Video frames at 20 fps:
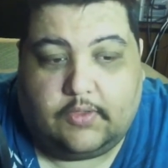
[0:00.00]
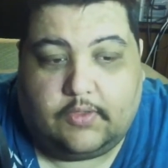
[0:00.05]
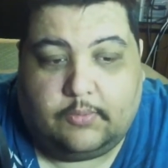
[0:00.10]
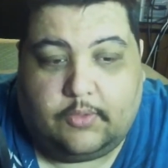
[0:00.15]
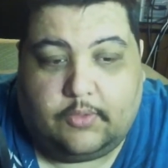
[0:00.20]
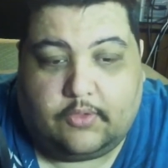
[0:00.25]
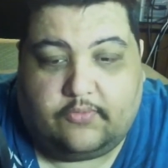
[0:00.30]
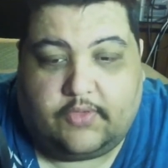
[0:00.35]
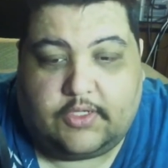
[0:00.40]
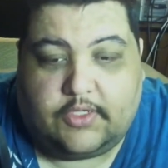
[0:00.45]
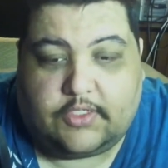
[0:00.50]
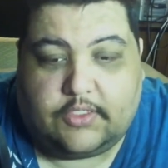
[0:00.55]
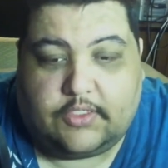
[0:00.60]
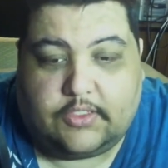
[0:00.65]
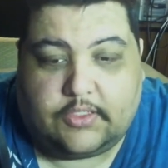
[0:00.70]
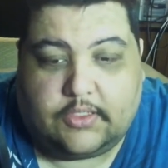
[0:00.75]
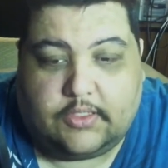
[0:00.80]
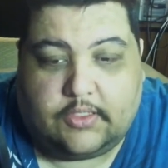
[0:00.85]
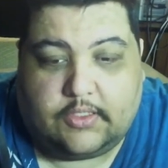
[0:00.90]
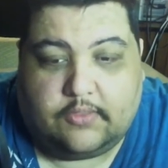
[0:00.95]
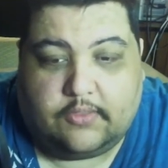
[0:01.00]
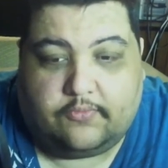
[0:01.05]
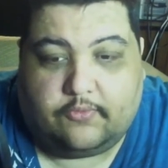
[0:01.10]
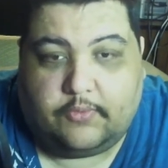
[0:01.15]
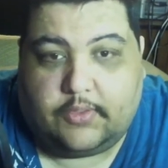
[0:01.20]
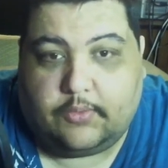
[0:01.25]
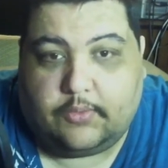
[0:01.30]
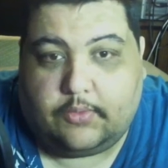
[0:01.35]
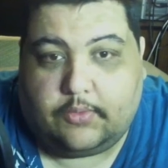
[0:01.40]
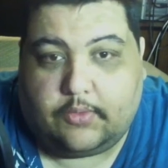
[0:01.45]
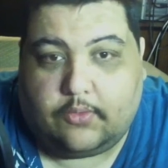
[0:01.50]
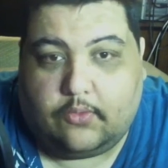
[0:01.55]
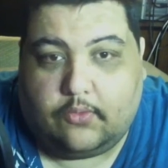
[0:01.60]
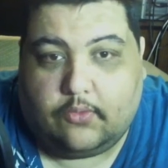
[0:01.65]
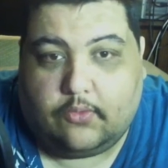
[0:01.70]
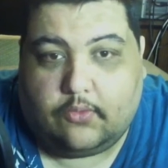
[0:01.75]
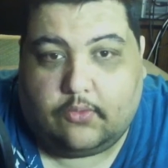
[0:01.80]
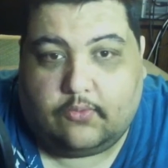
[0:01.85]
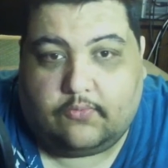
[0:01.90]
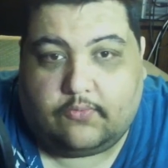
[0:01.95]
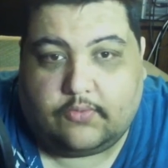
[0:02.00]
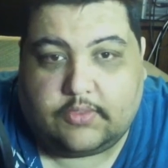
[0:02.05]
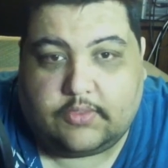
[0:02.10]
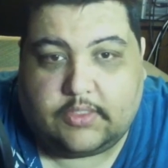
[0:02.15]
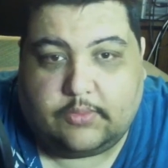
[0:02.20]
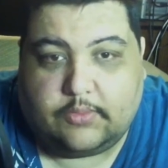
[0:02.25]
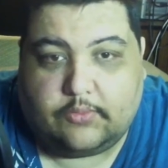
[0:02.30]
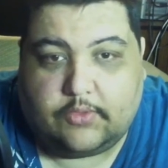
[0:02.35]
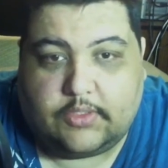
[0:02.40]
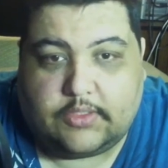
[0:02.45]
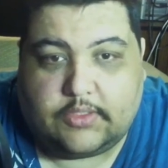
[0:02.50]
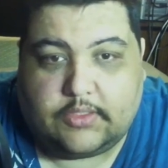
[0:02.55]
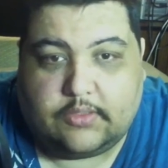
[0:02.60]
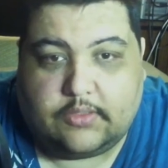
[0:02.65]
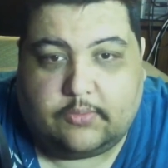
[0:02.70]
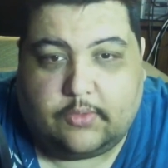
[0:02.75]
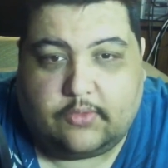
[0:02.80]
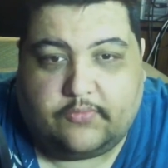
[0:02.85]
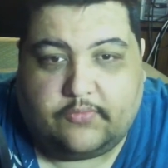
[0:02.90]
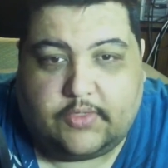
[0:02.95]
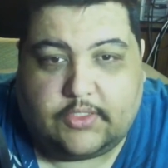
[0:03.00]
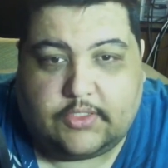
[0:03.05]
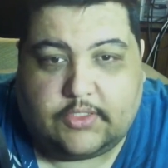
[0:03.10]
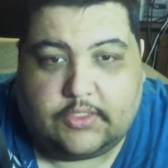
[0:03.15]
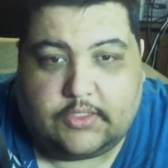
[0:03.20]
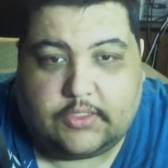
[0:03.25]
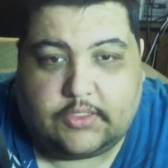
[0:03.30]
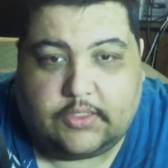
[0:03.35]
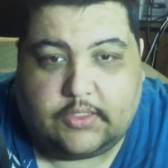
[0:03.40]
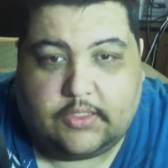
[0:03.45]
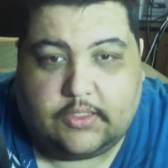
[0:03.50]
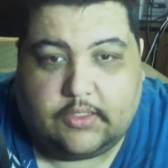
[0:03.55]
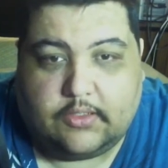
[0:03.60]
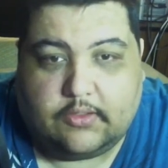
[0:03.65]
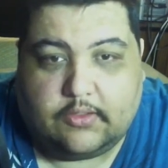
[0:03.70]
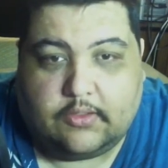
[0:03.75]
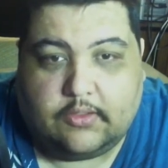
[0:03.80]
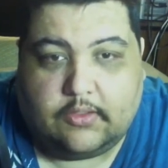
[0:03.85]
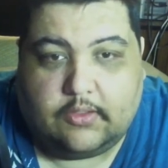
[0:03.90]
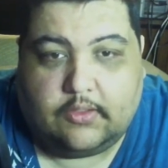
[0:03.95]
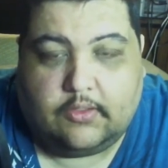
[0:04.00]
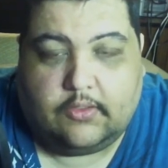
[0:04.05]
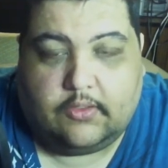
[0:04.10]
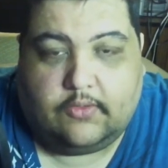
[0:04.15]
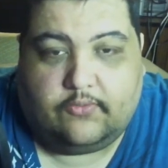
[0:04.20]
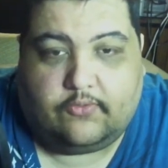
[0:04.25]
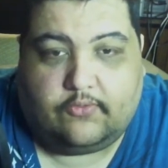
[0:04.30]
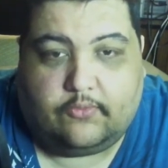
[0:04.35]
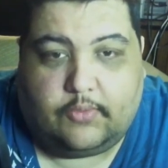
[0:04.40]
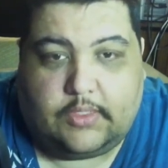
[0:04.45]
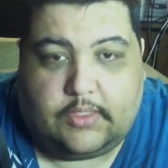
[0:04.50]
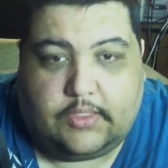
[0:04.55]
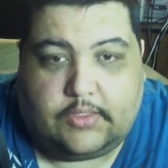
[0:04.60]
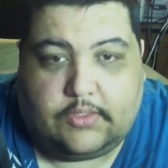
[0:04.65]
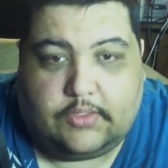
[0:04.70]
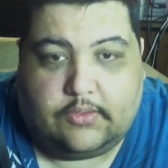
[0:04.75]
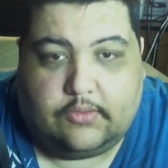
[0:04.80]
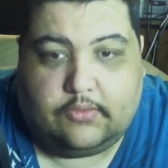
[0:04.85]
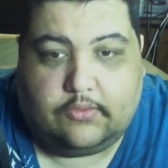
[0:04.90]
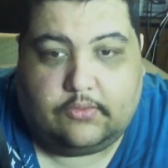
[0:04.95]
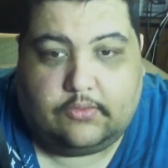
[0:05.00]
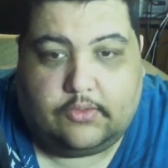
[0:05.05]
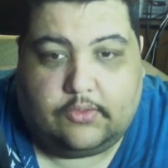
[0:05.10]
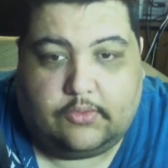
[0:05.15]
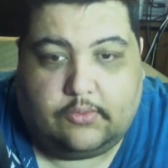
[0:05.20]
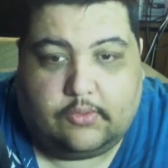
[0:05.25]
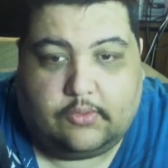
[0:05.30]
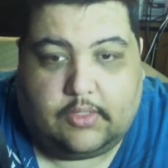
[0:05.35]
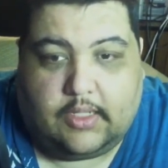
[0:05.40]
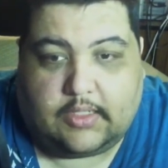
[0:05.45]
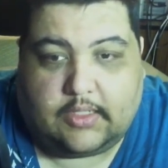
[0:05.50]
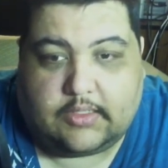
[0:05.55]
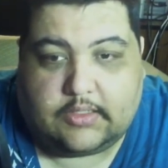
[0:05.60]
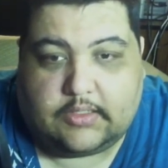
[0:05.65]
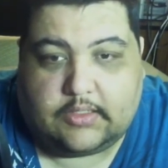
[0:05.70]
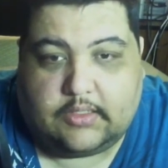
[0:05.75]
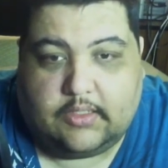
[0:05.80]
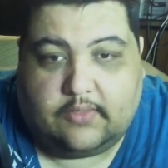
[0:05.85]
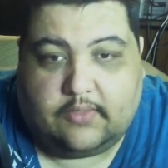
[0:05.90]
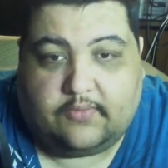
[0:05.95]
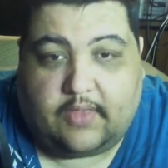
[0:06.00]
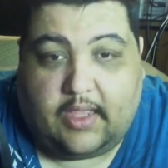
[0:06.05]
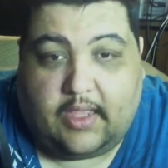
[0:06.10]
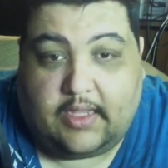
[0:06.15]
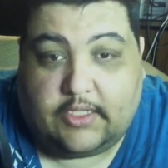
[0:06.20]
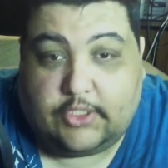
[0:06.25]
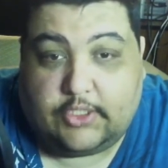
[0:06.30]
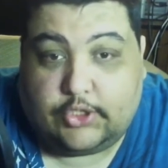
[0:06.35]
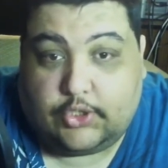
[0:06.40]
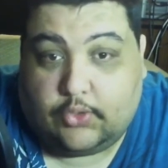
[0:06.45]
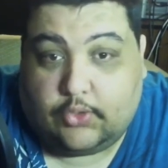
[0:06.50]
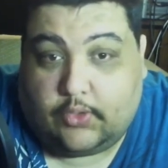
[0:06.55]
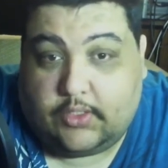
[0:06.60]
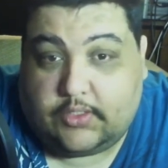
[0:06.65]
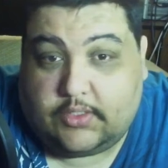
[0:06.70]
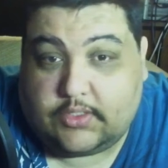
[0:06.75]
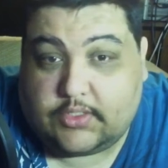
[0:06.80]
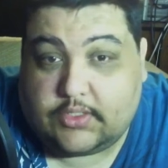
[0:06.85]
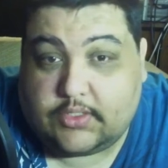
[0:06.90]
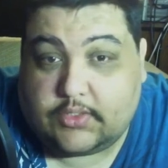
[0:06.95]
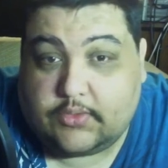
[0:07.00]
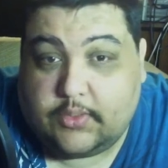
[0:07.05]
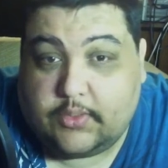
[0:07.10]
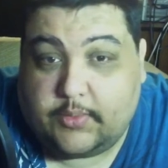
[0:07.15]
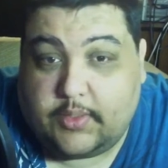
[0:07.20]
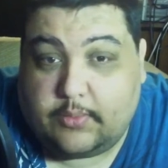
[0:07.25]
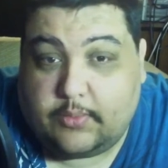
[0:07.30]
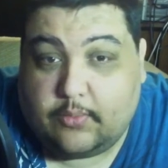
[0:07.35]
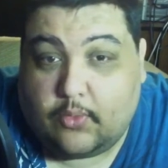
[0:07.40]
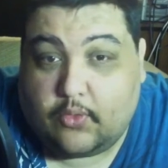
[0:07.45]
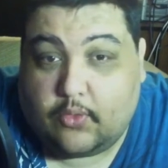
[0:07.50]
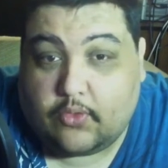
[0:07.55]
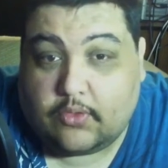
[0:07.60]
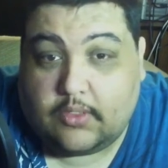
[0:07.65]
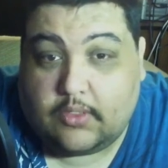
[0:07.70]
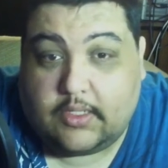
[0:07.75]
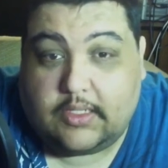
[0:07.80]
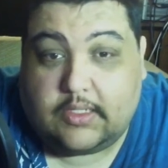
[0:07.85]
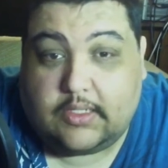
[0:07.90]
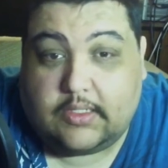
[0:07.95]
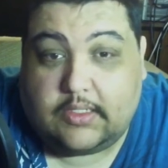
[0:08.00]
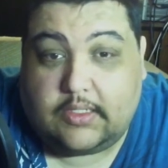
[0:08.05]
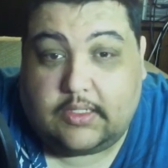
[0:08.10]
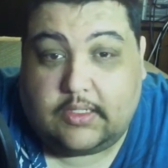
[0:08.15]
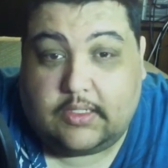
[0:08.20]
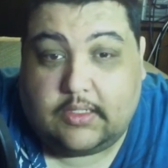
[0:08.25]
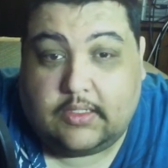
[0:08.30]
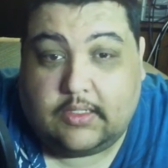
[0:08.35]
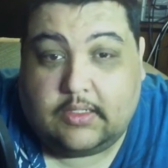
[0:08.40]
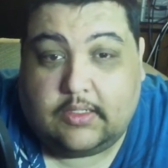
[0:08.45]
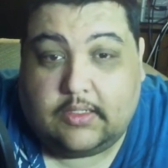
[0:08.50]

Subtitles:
The motivation isn't there for me to record for some reason. The motivation isn't there for me to do a lot of stuff. I enjoy the streaming more lately.